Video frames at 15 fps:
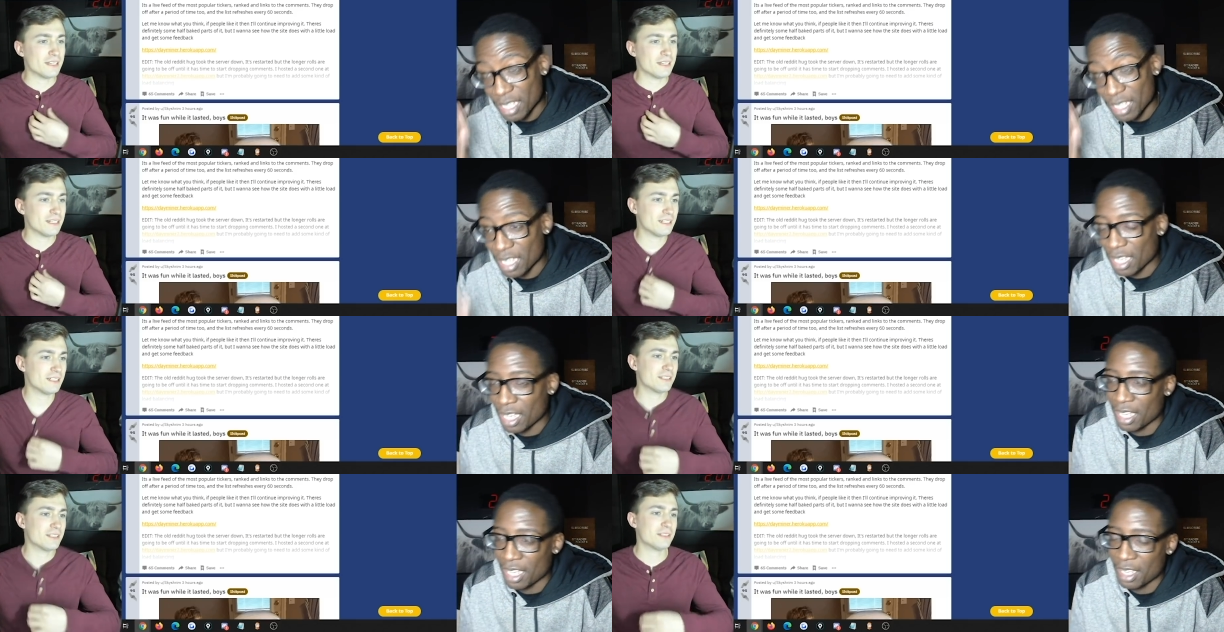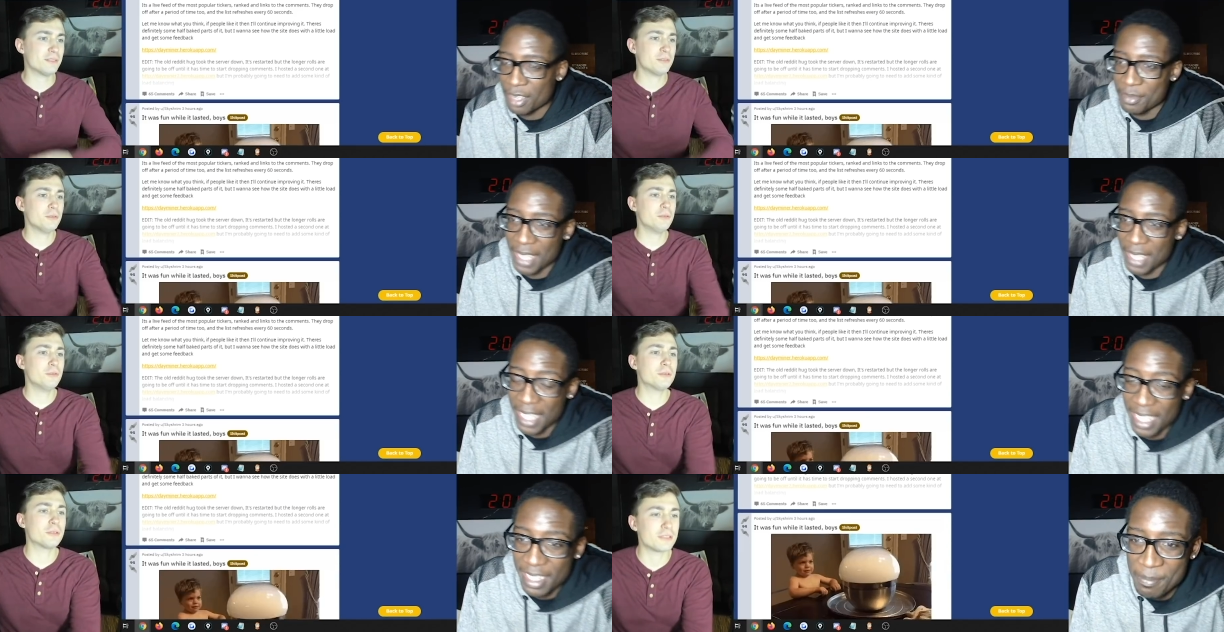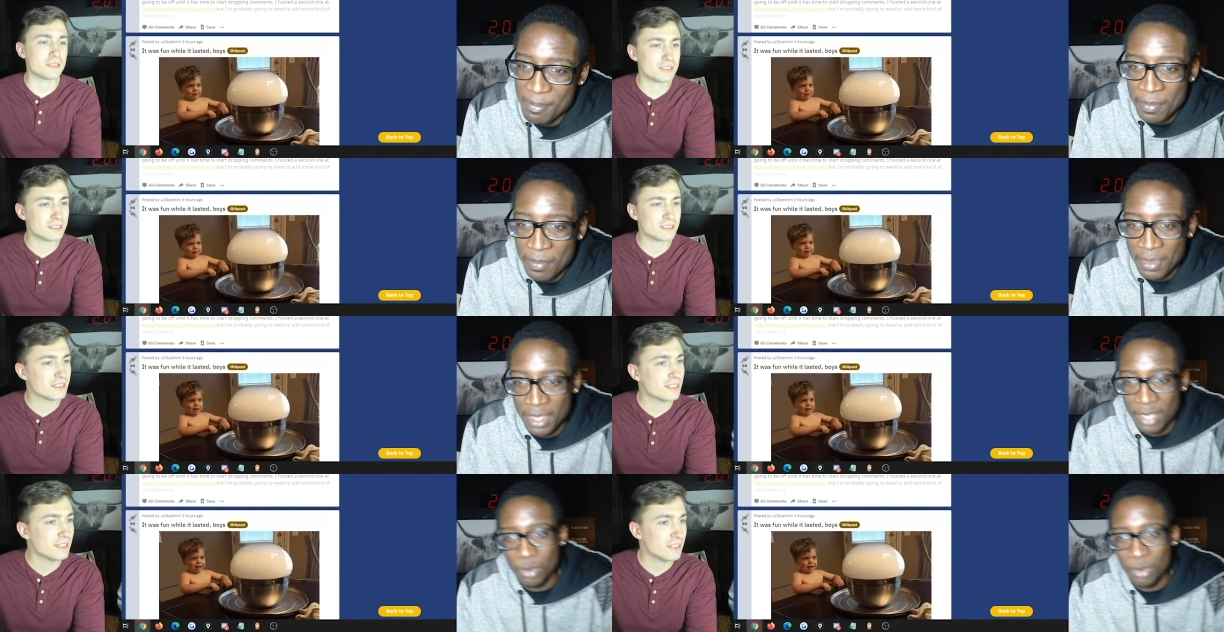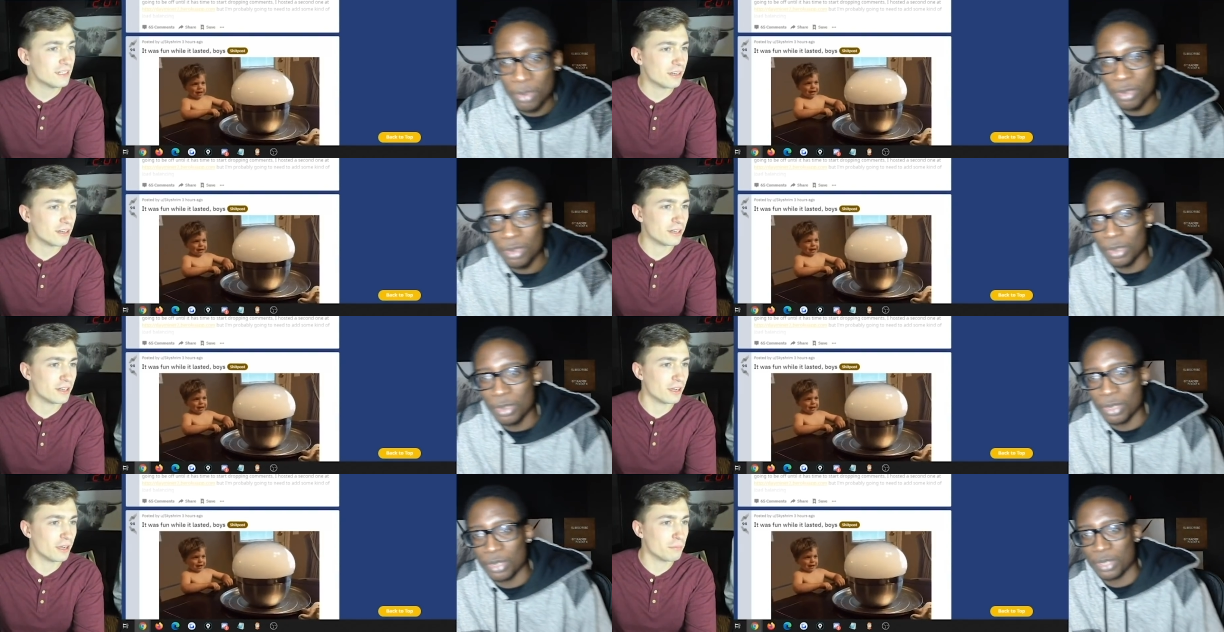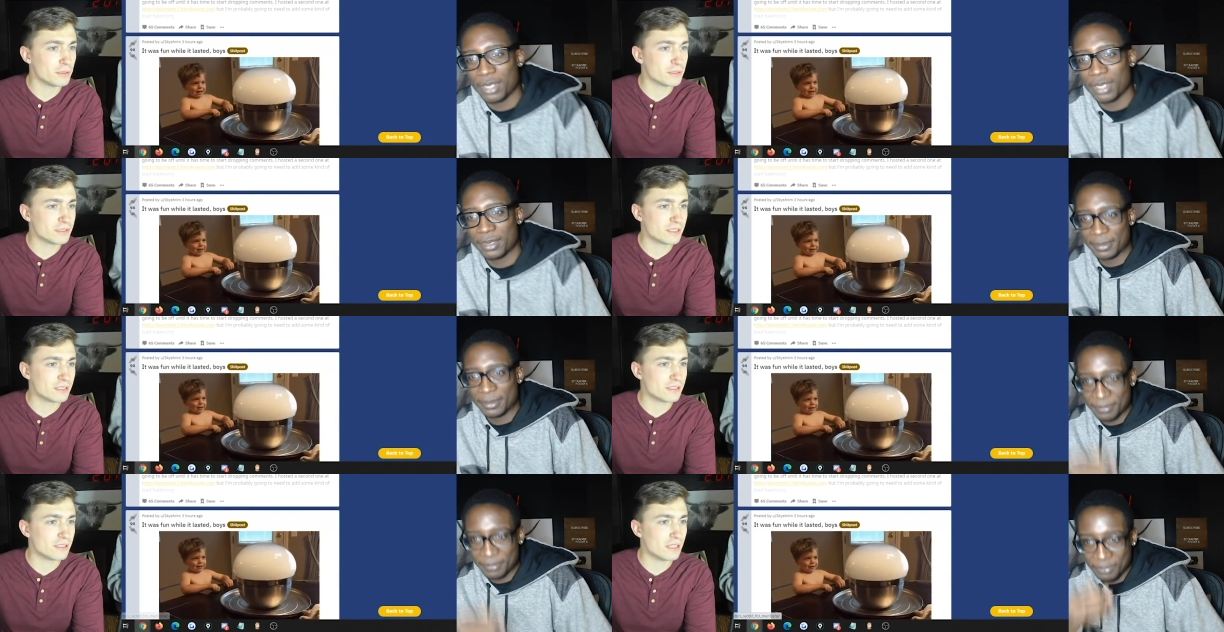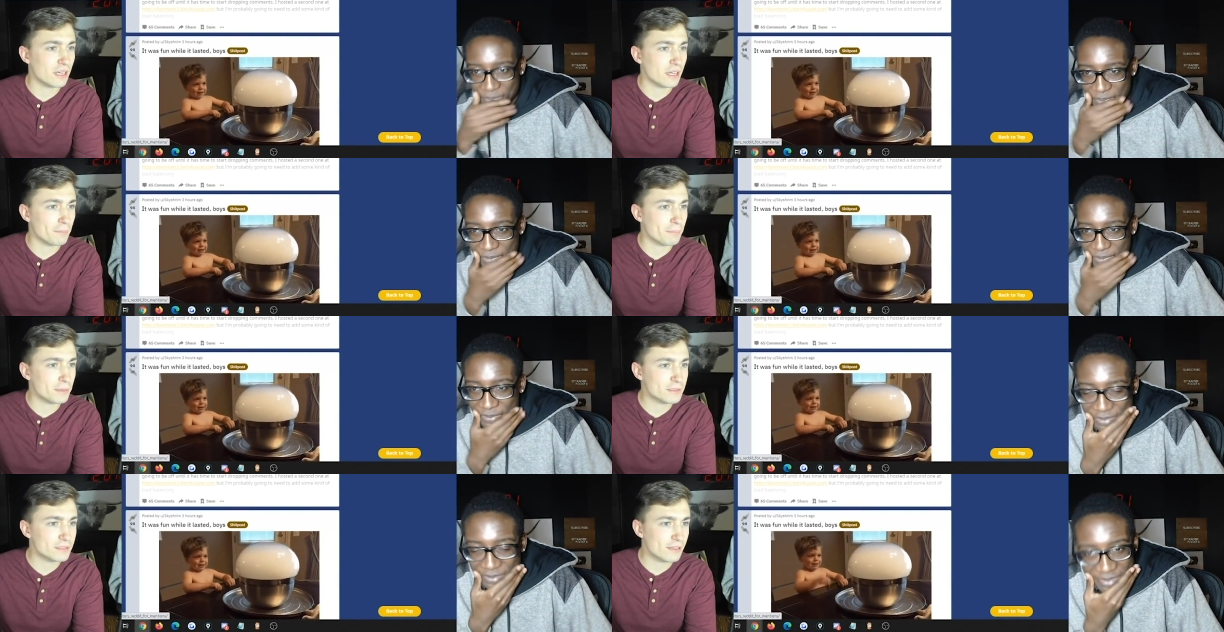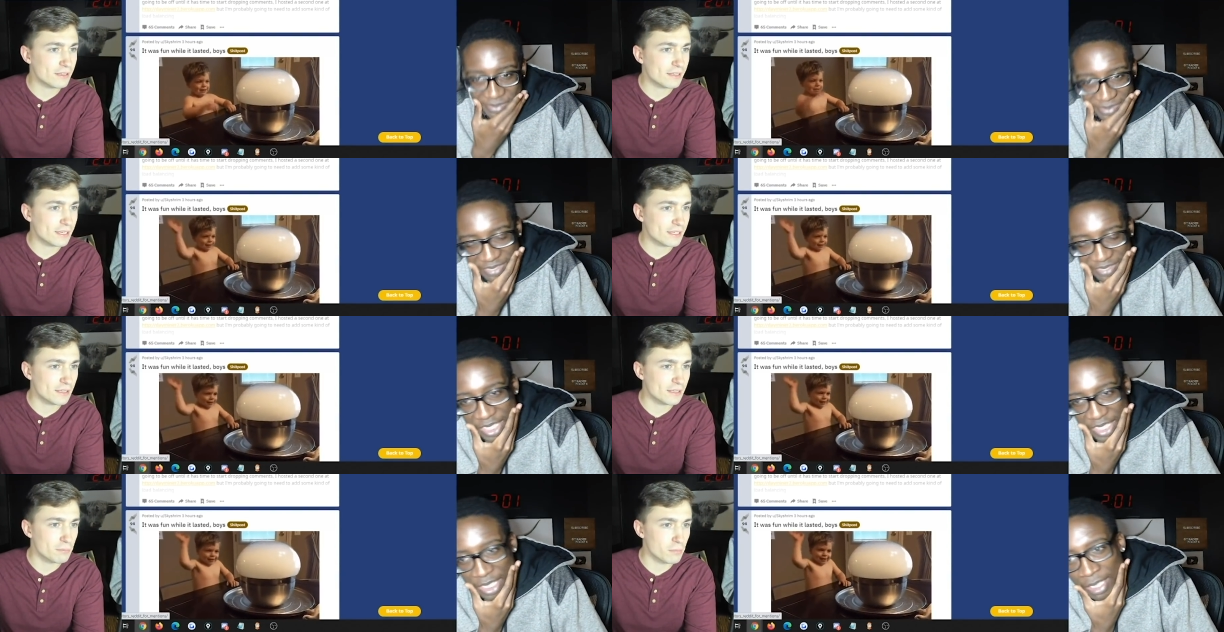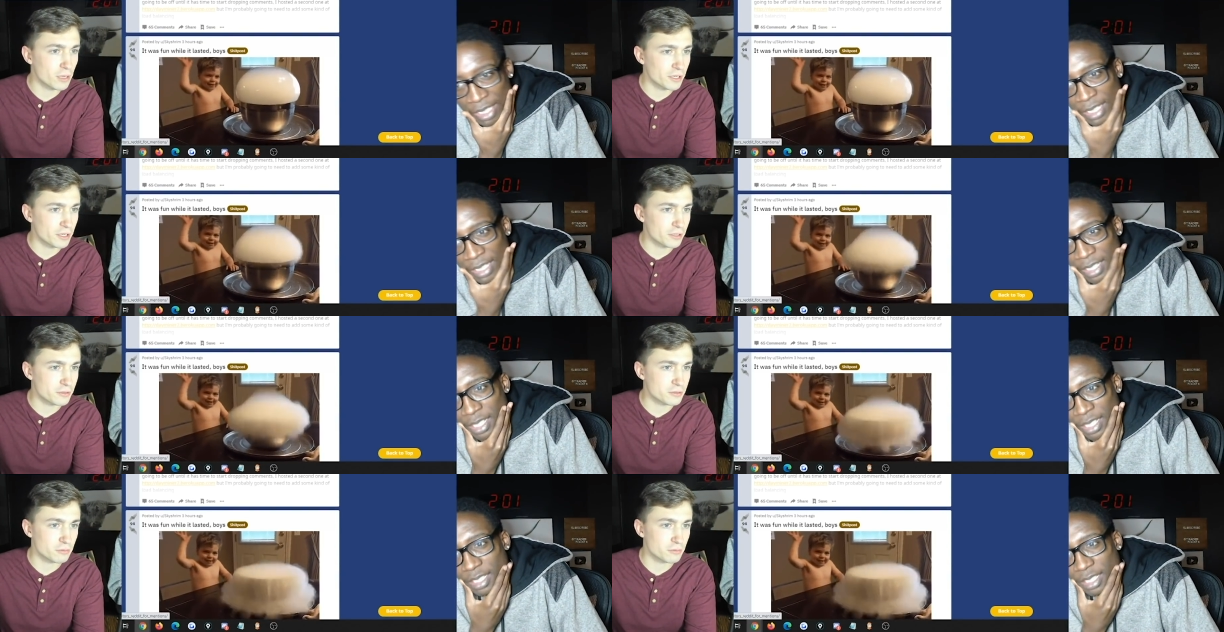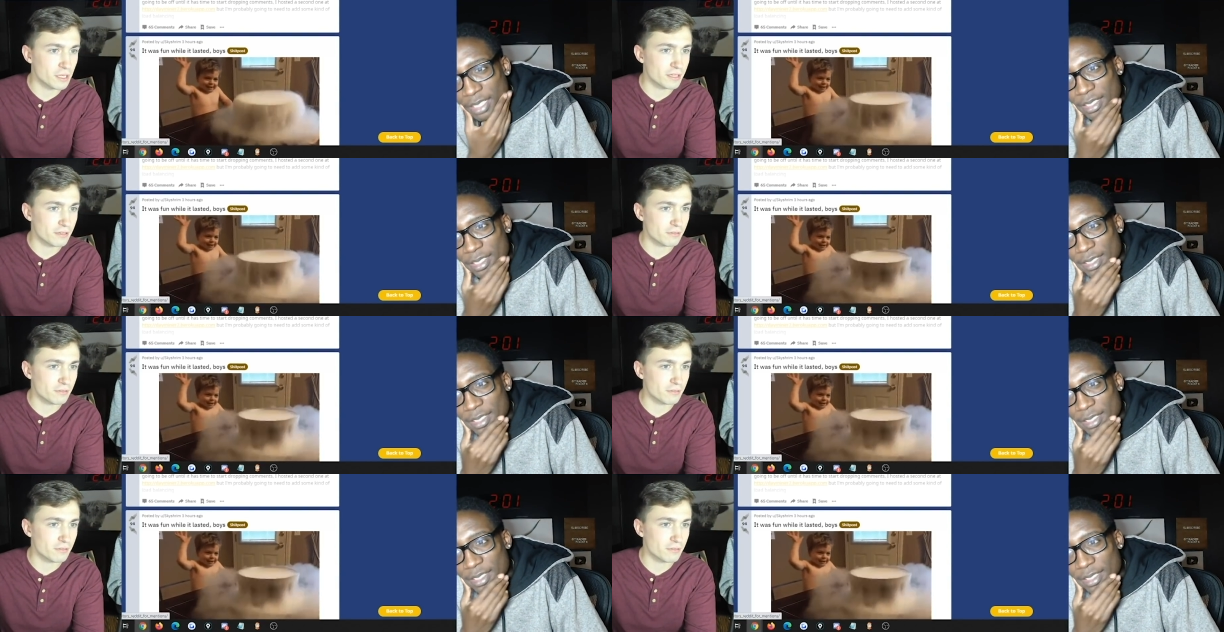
Speaker 1: Oh man. Whew. All right, I built a I built a thing that monitors Reddit